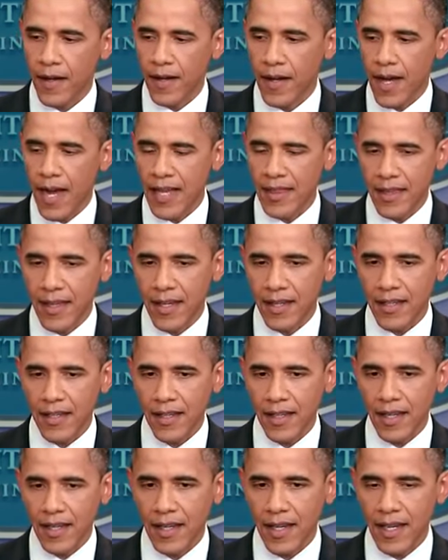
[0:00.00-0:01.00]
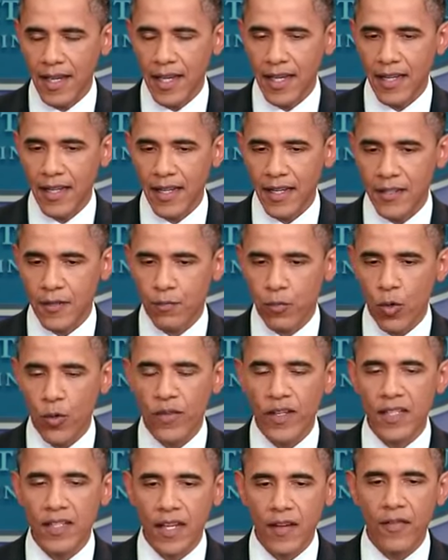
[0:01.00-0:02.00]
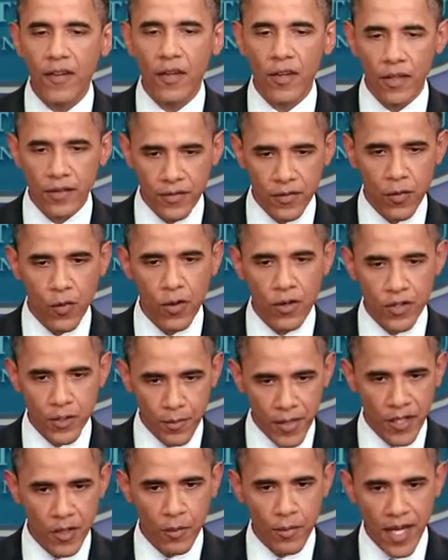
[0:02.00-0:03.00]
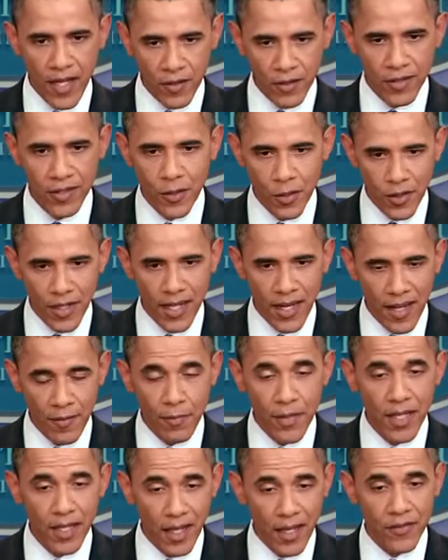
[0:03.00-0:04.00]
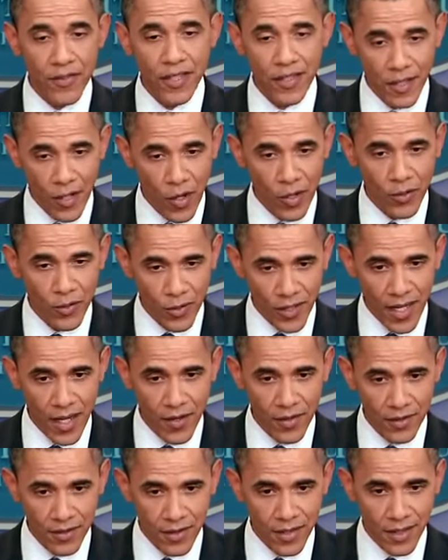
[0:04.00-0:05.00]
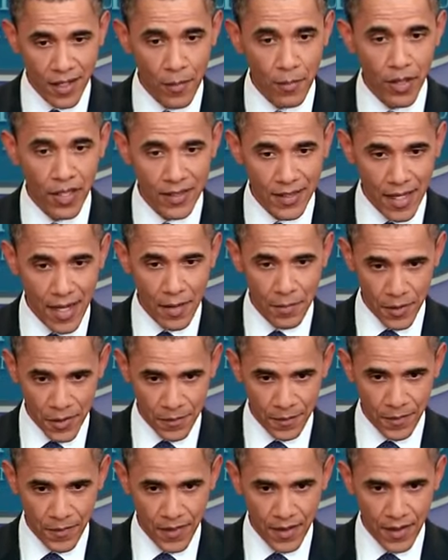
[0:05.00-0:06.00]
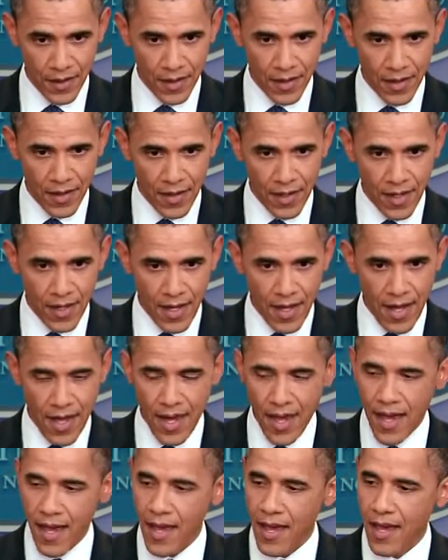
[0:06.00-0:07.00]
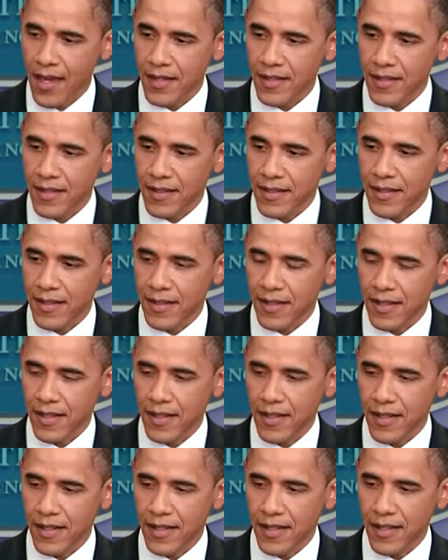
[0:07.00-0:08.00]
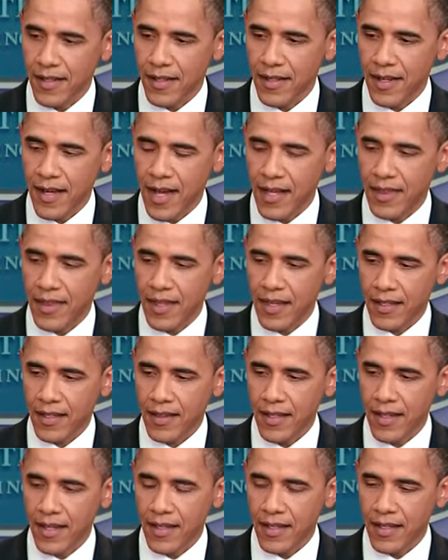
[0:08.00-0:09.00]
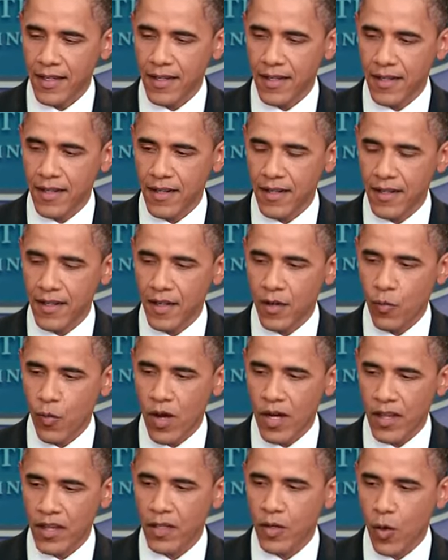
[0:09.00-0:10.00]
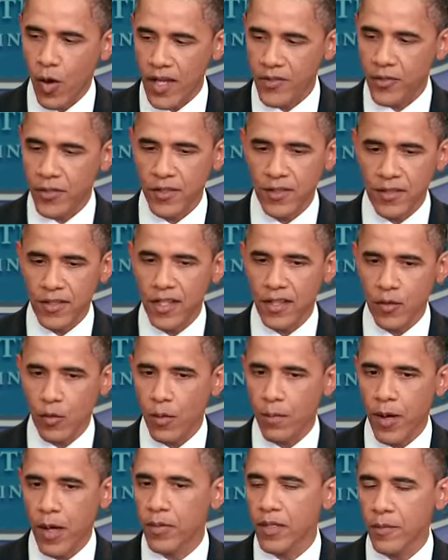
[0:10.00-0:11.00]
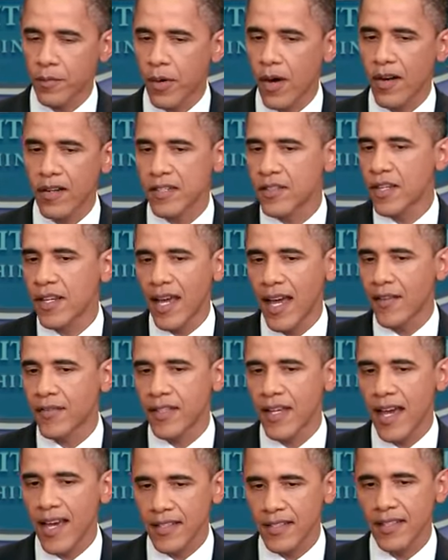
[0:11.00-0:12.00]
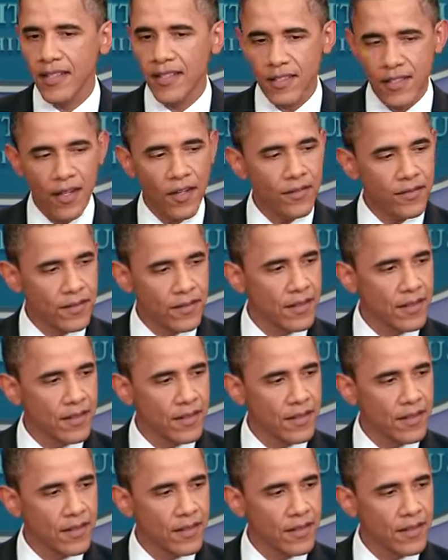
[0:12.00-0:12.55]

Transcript: I think it has proven difficult for Speaker Boehner to do that. I've been left at the altar now a couple of times. And I think that one of the questions that the Republican Party is going to have to ask itself